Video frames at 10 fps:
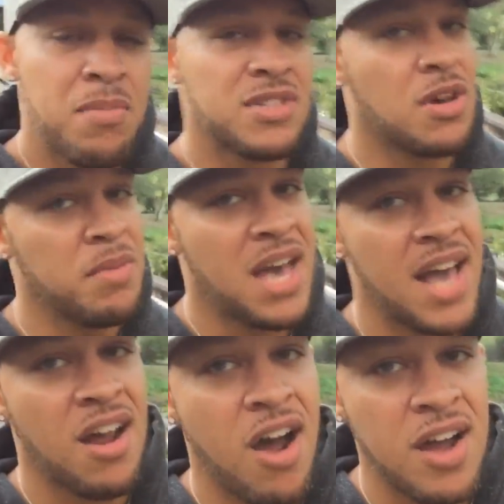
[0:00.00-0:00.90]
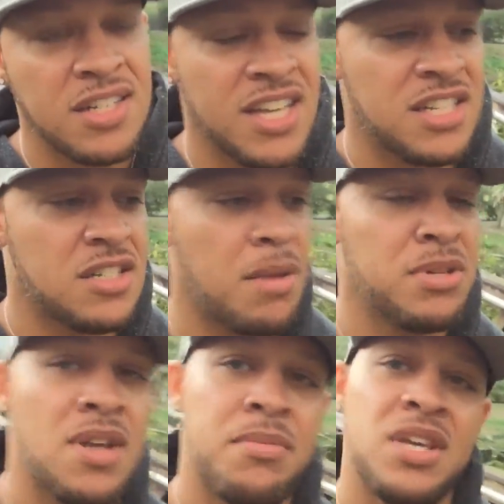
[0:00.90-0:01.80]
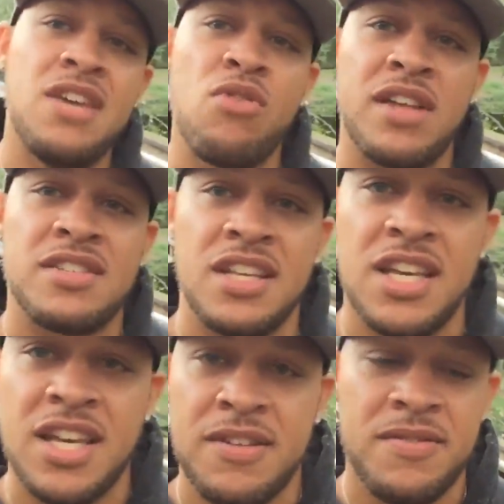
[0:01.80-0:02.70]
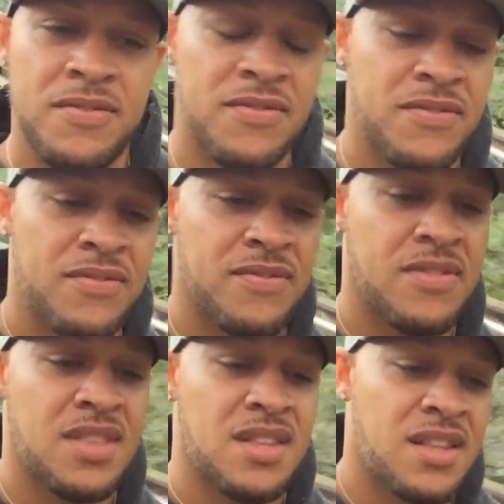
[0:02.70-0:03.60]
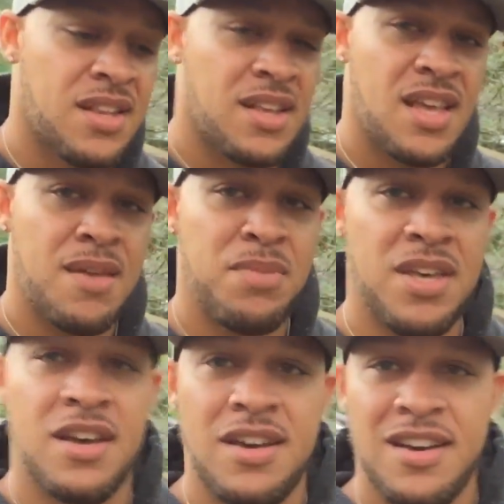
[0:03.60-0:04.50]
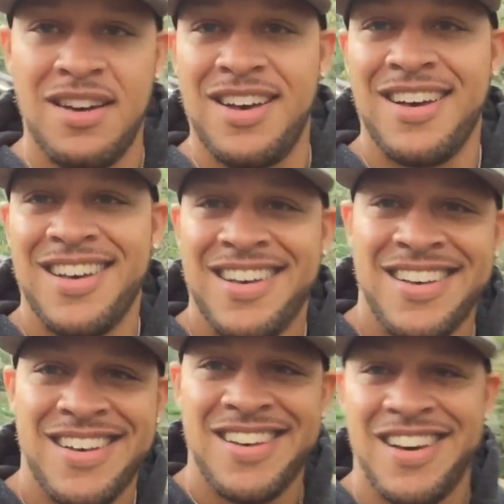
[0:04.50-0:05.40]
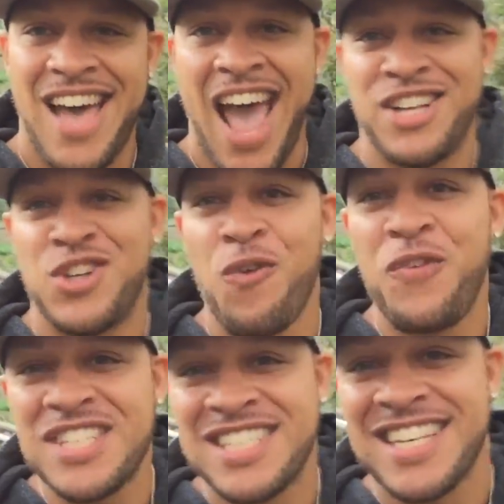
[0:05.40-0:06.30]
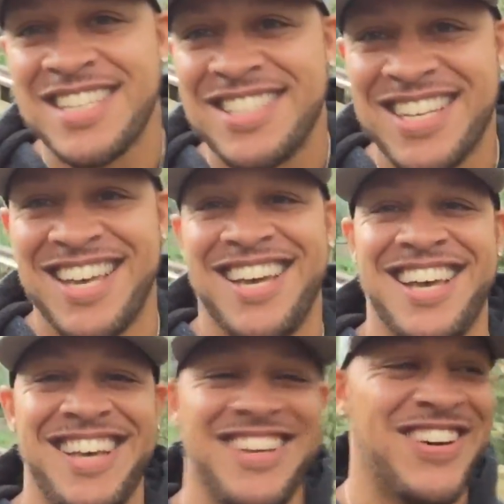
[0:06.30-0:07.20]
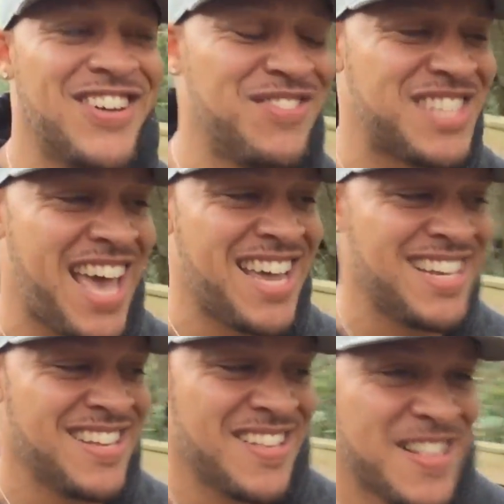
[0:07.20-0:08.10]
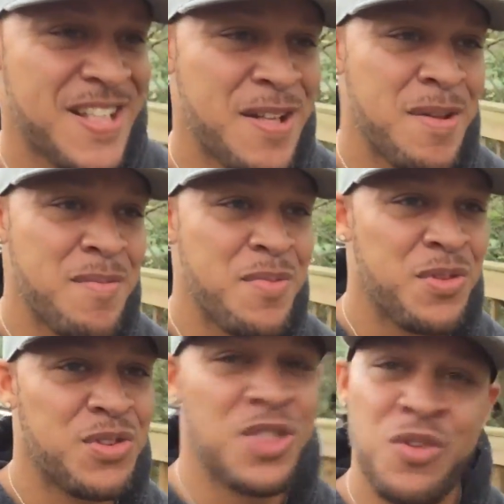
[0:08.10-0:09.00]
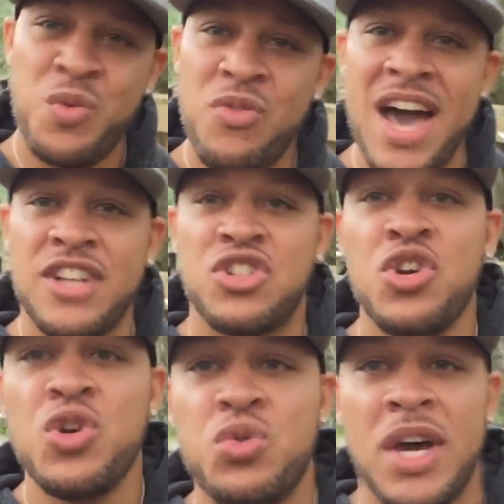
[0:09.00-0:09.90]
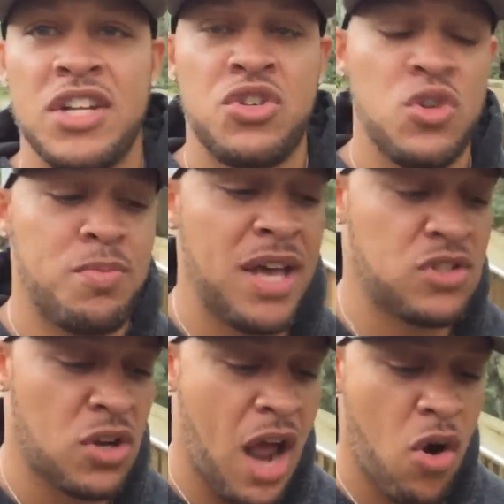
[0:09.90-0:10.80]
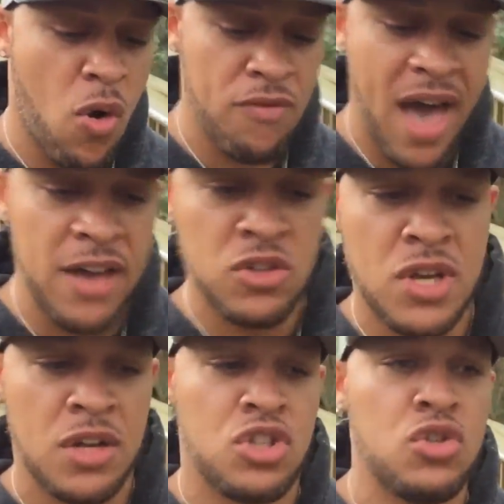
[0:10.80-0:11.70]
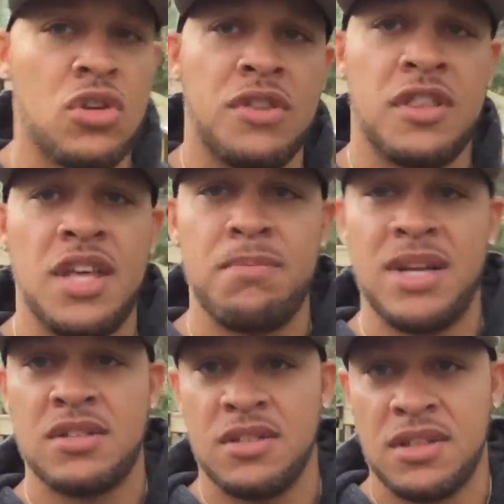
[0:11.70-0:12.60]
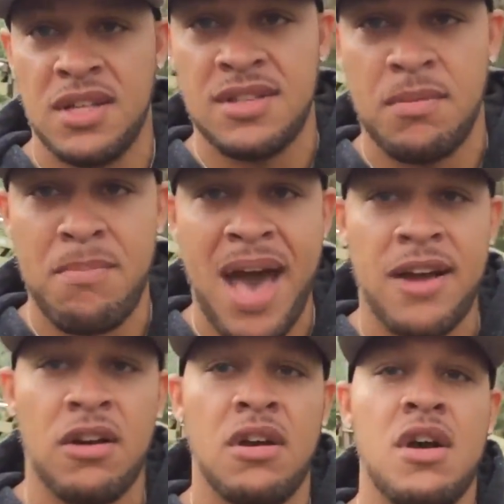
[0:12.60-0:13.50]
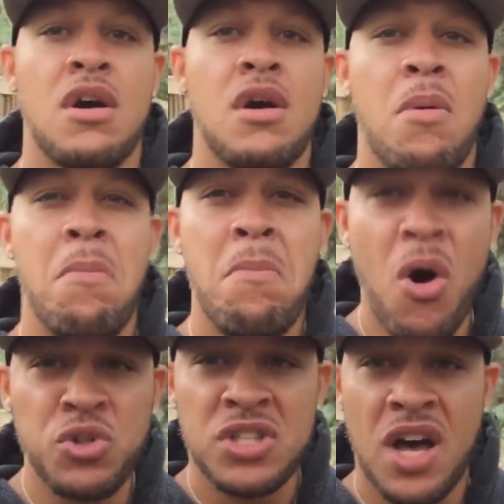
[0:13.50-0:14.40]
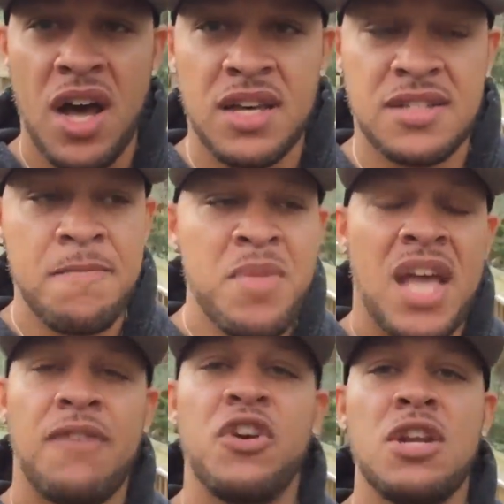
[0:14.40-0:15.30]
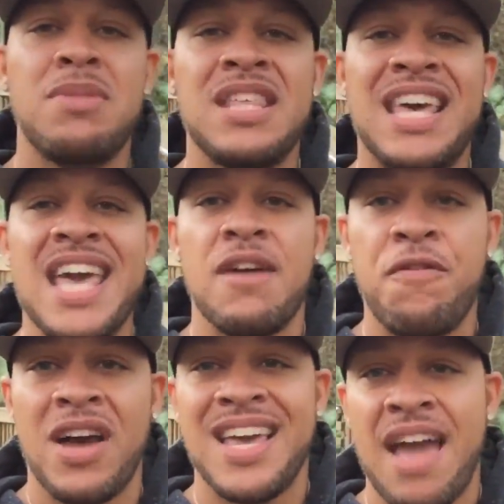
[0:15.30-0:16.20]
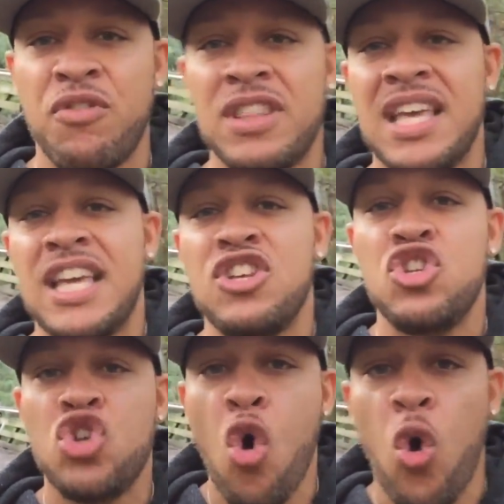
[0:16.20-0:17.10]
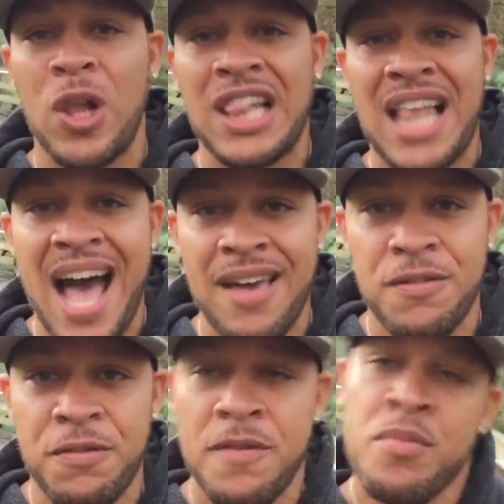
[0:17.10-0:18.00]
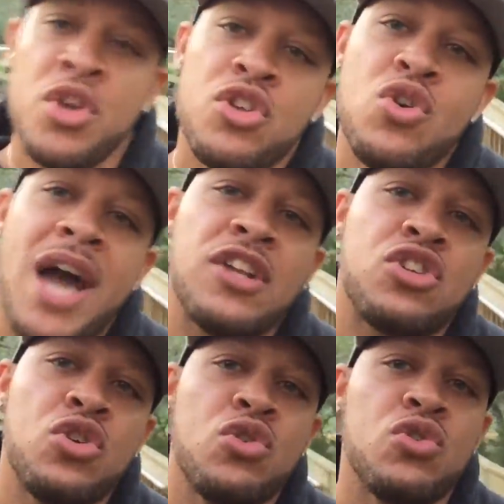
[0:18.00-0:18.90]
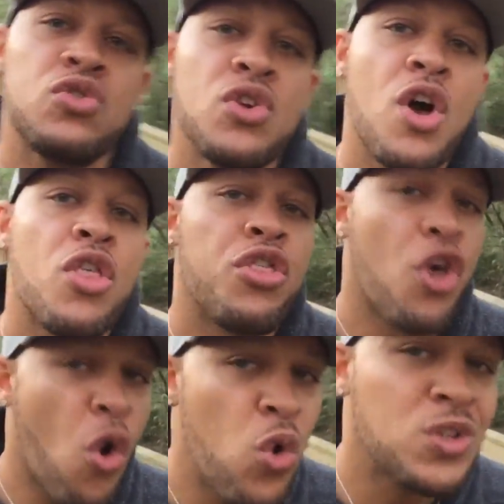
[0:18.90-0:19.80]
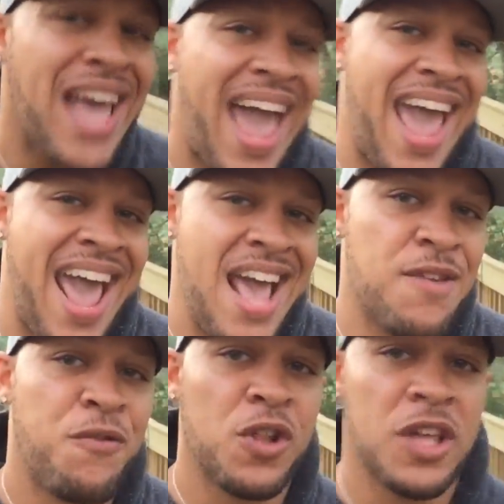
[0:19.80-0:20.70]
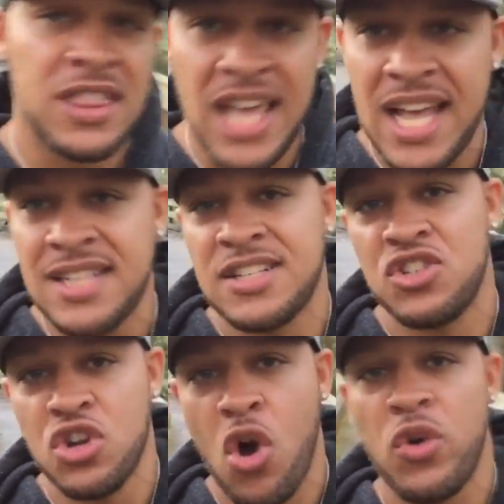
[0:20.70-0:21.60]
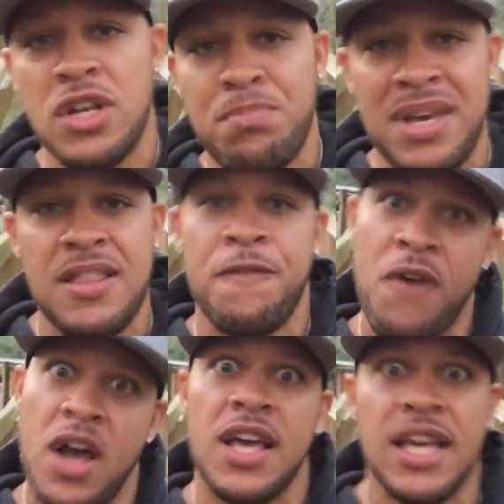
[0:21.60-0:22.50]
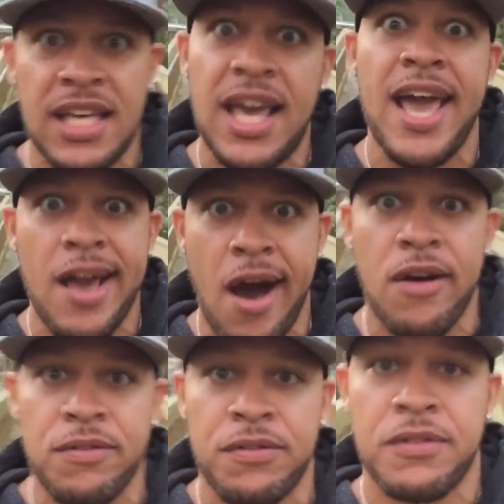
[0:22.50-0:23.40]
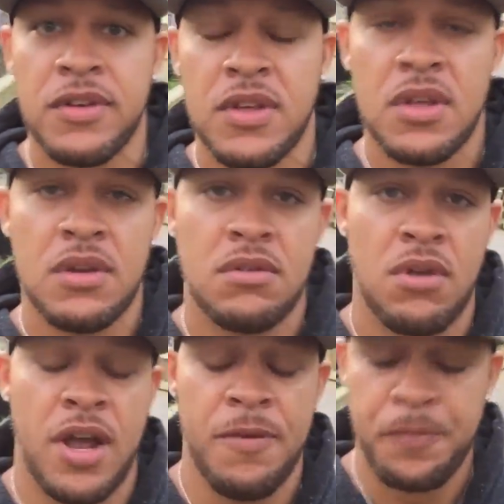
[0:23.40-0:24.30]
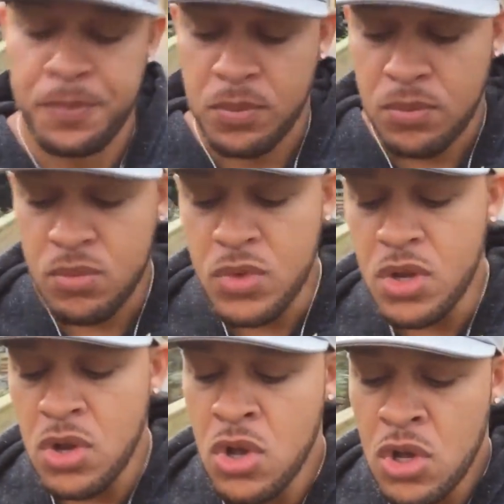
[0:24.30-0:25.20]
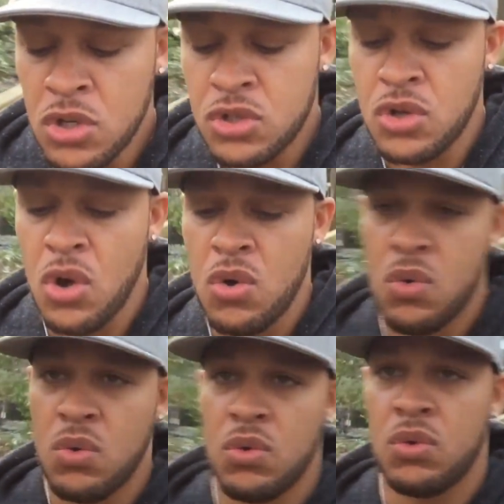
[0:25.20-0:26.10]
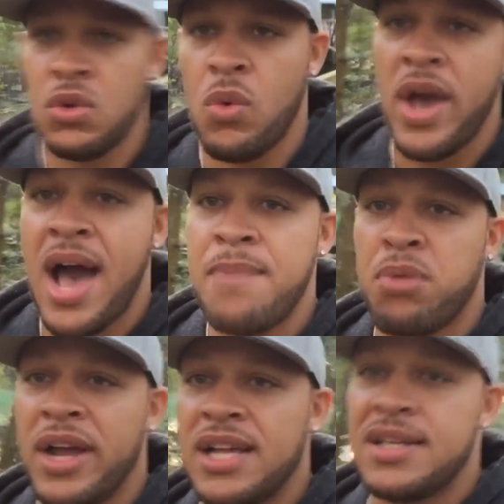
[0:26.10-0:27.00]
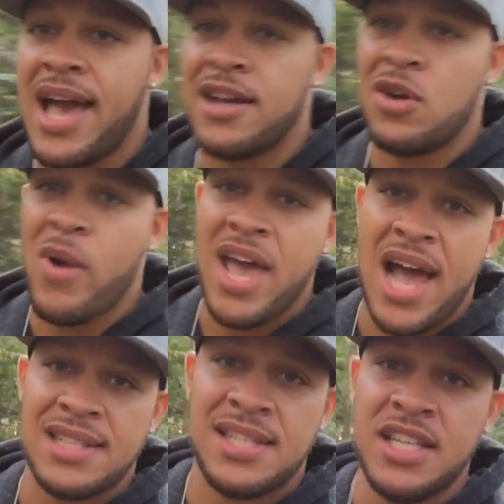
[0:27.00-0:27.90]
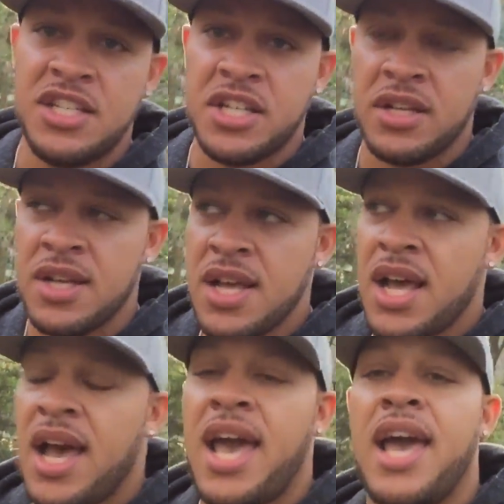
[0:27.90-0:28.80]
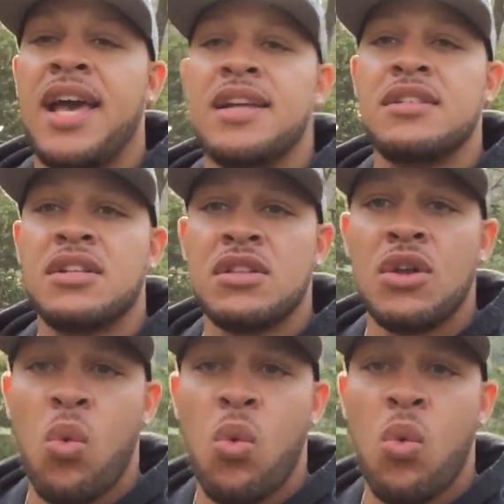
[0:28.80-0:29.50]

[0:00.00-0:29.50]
but it's gonna be kind of hard to get your W W E wrestling in and be a astrophysicist, you know what I'm saying? So that we've gotta choose. We gotta choose based on our core values. We gotta choose on th based on the things that matter most to us. And if you're gonna be the king of fucking everything in your life, you gotta choose those handful of things that you're going to be the fucking king of, right? So the way I break it down and the way I teach it and the